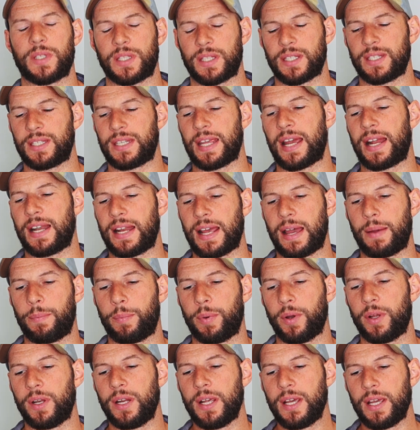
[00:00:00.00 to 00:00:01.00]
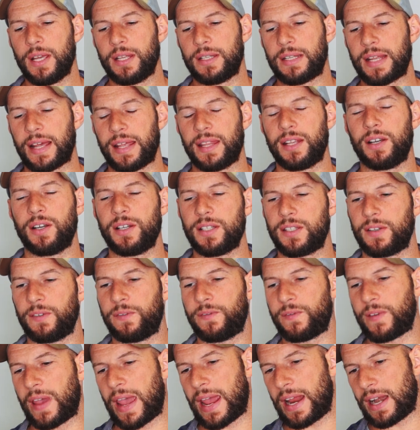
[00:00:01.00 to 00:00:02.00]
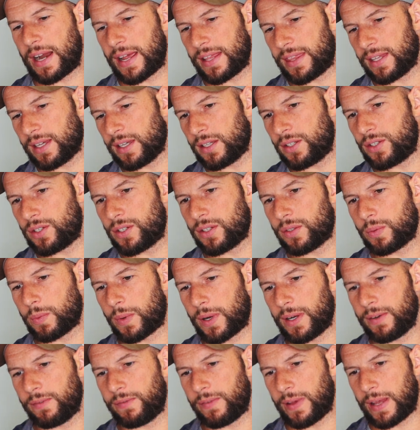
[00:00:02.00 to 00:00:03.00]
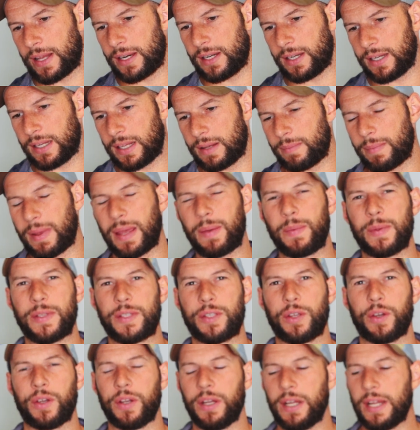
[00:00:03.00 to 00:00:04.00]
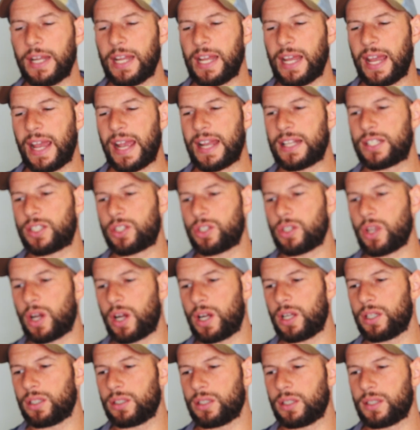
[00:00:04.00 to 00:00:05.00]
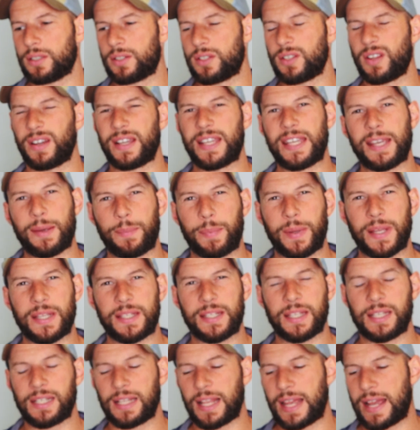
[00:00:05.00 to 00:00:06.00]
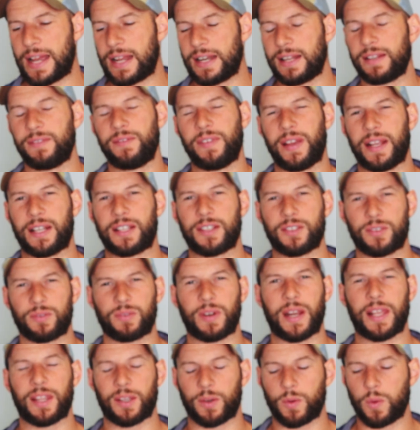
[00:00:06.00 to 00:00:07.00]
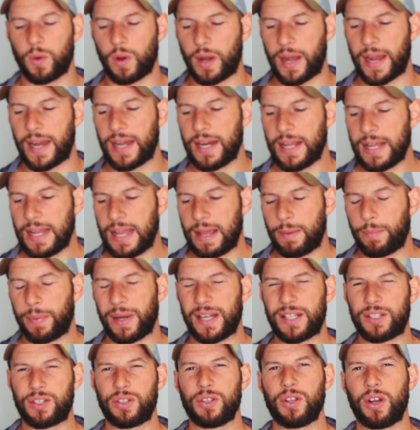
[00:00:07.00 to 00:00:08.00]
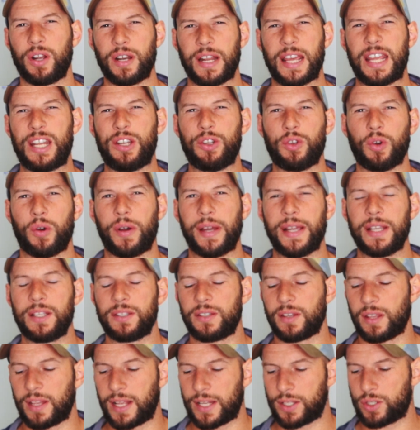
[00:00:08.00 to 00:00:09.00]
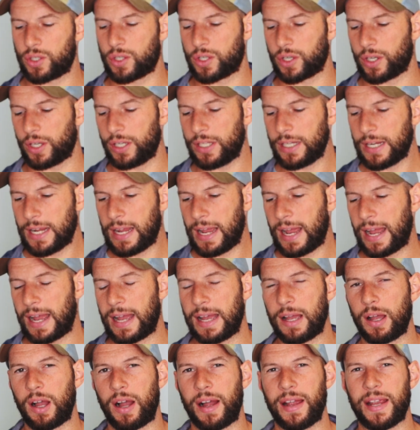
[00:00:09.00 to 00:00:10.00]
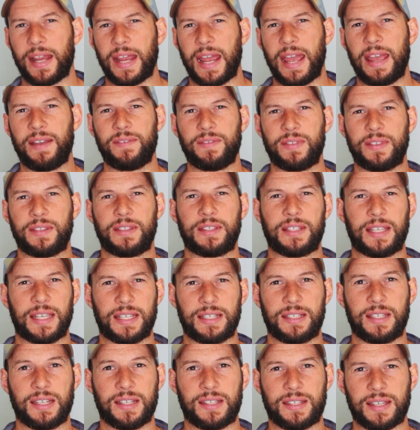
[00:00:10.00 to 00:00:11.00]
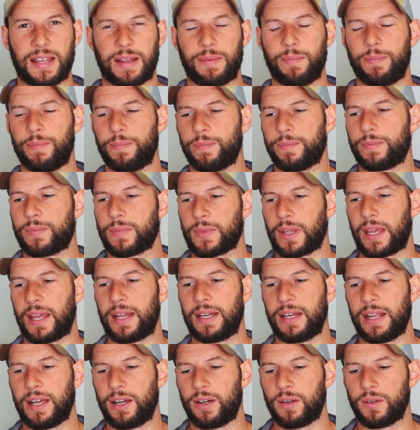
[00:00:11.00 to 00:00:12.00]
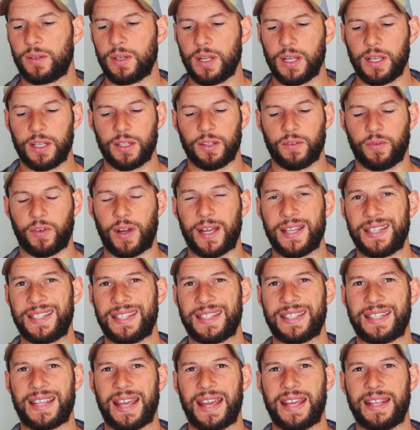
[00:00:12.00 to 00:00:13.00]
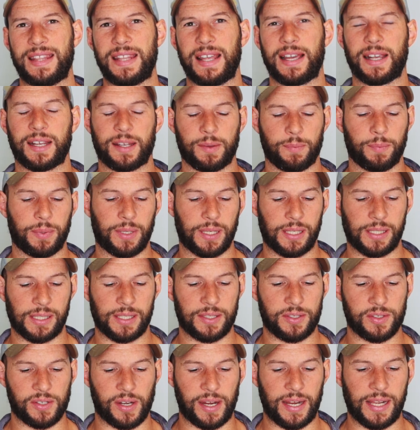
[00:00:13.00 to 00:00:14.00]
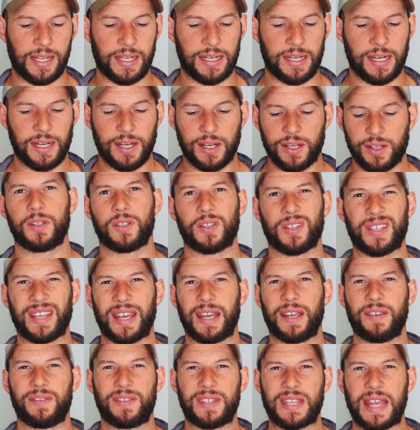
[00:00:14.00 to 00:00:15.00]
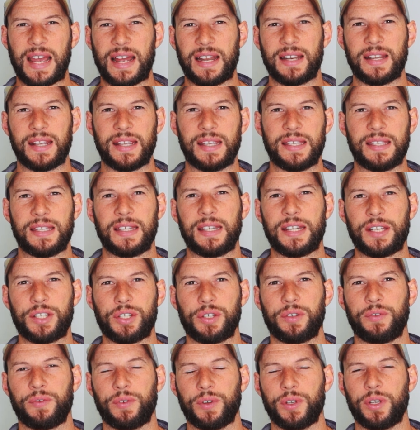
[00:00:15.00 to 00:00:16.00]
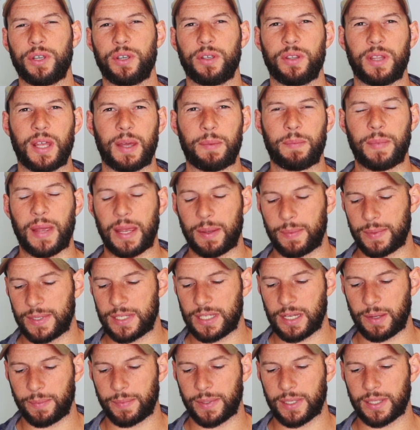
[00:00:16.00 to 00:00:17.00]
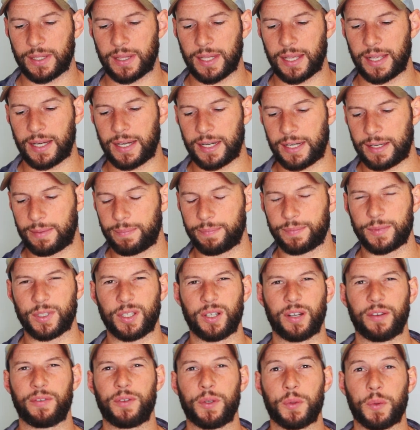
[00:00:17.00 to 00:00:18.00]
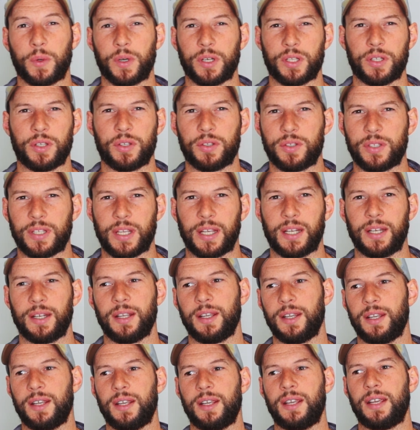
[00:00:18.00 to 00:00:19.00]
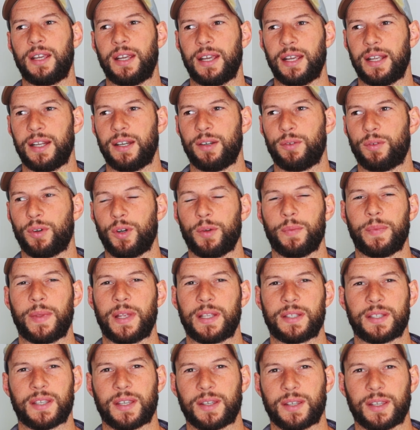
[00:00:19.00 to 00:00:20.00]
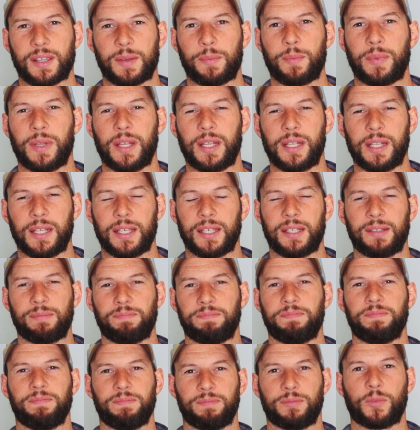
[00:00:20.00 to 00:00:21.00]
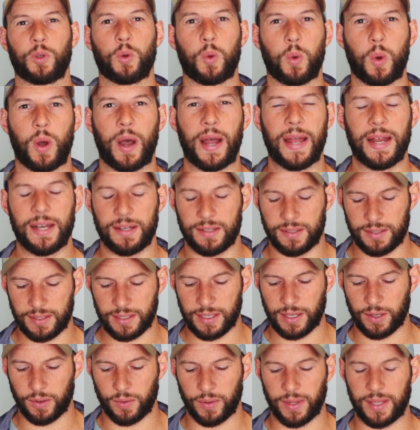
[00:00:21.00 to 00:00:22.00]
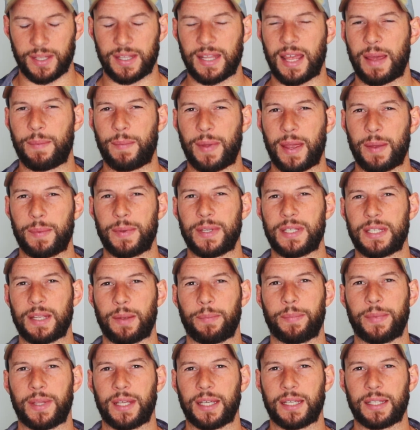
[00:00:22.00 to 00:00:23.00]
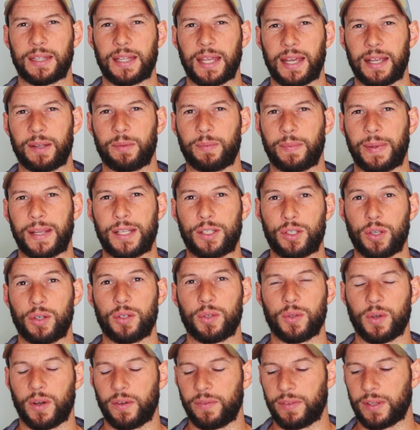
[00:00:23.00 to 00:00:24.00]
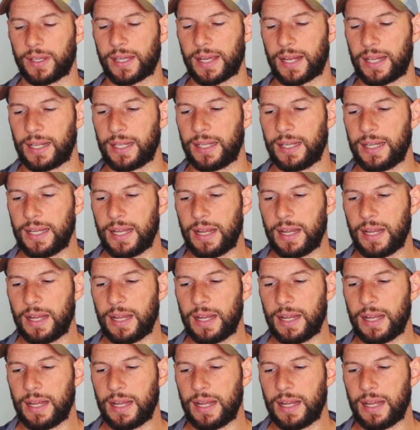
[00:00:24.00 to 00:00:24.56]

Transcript: was the sound output. Now there is a fan, I think it's just one fan in here, maybe two. It's not ear piercing loud, in fact it's rather quiet, but it's not annoying, so that's good. I have tested some handheld devices and they're completely silent. So yeah, if sound is an issue for you, that may be something that, you know, if you want to use it in a room that's completely quiet and still, then that may be something that may turn you off the color.